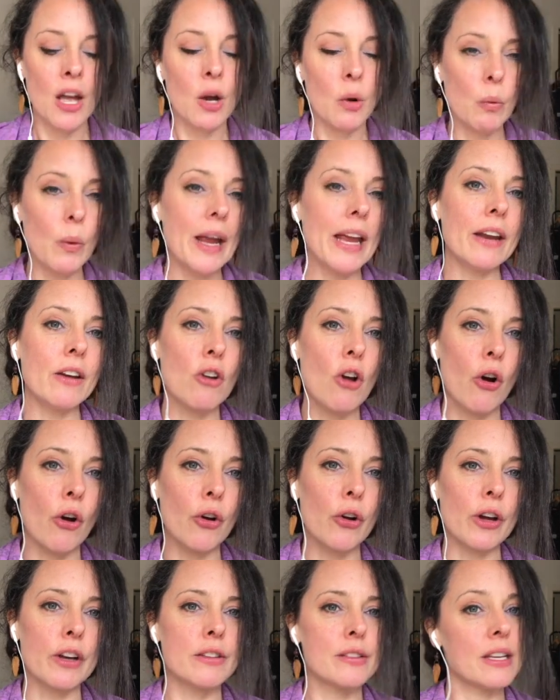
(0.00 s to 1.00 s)
We know
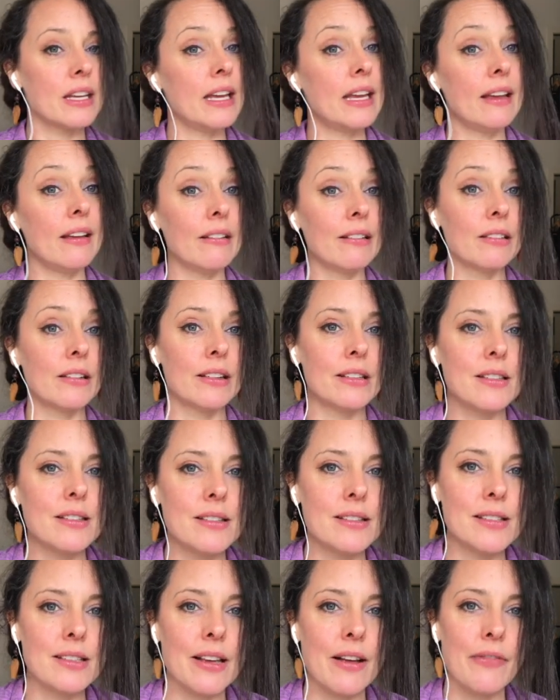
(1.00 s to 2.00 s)
as healers
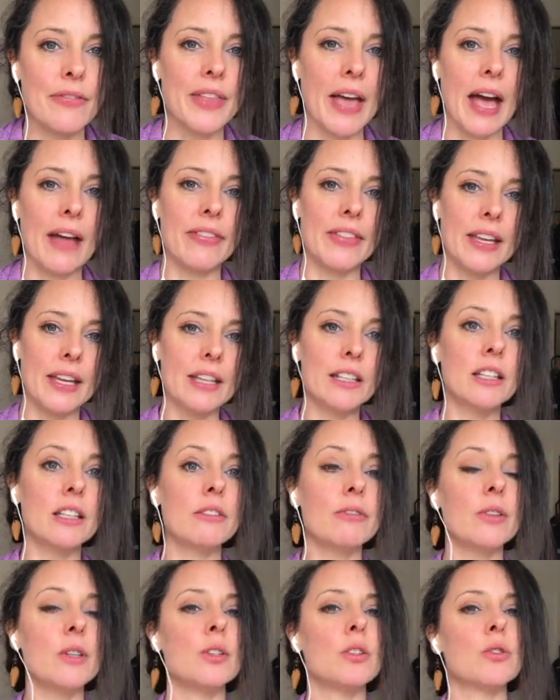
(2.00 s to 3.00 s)
that the
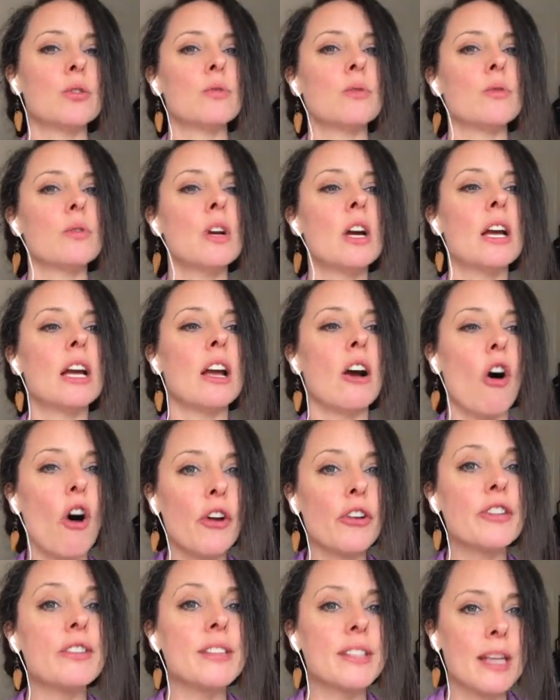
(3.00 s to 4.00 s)
individual
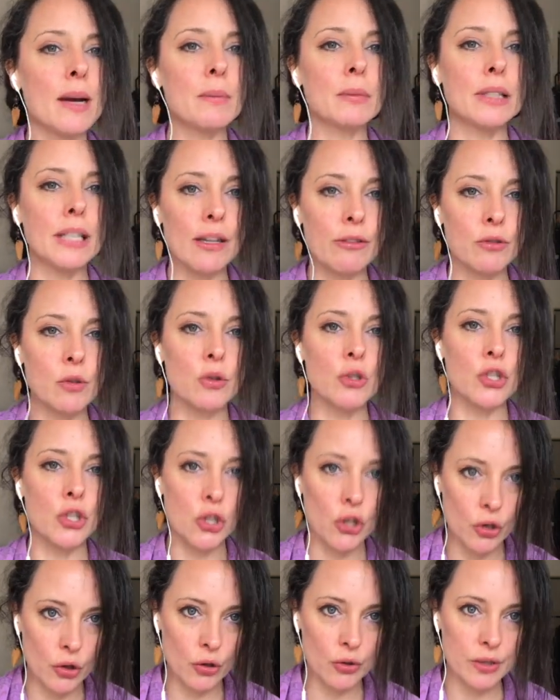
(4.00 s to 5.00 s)
on some level
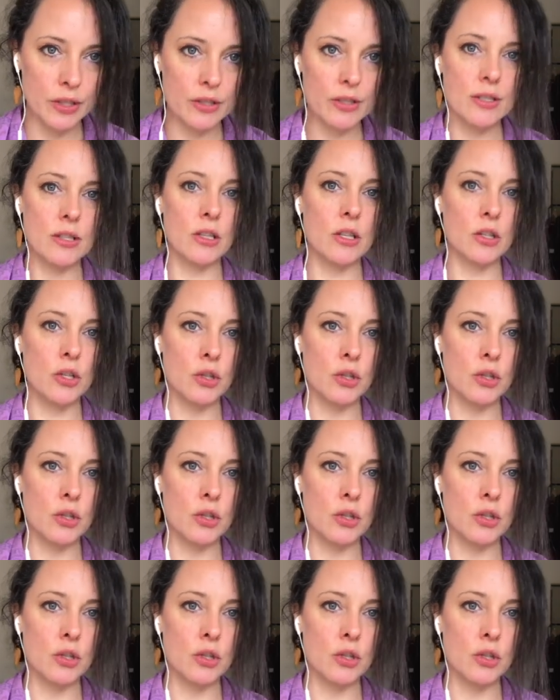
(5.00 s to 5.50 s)
chooses the